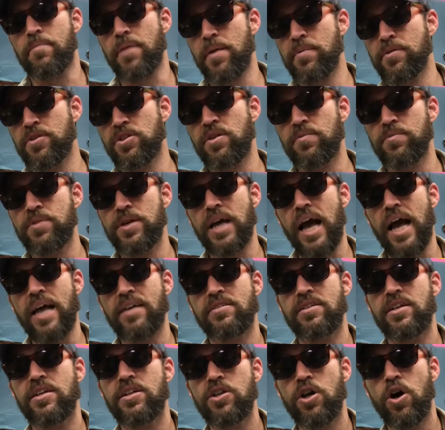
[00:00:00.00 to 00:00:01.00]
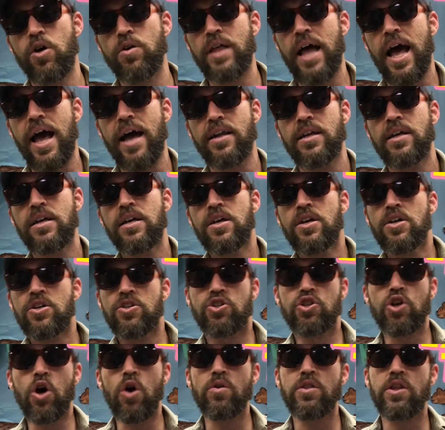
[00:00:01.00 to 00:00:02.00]
Maybe some of you guys didn't know that.
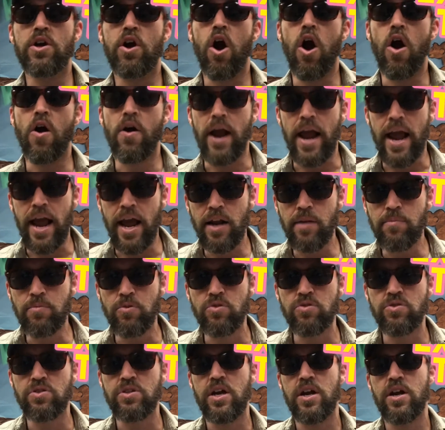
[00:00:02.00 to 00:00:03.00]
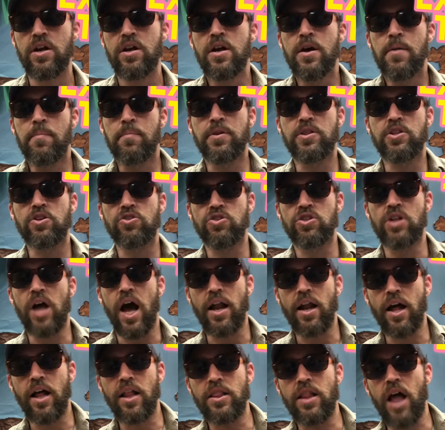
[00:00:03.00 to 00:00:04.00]
So there are animals there, but there's
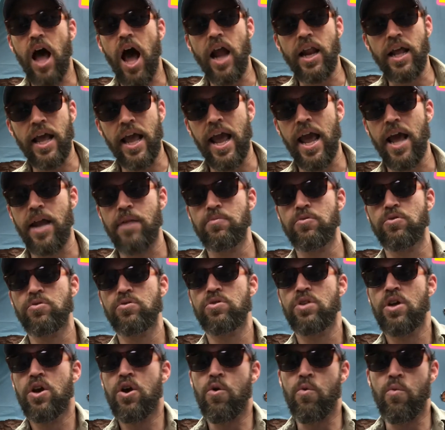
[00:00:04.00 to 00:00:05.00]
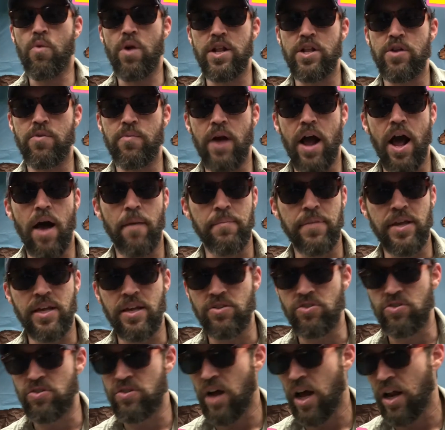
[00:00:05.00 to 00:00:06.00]
not a lot of animals running around
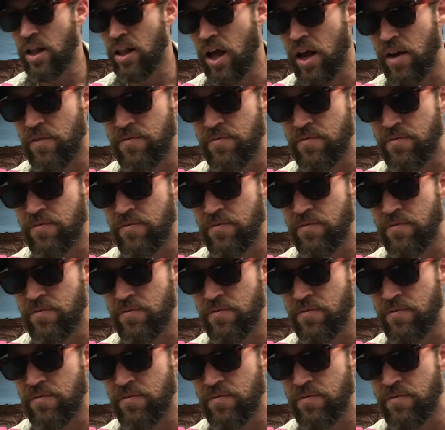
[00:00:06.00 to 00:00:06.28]
because there's not a lot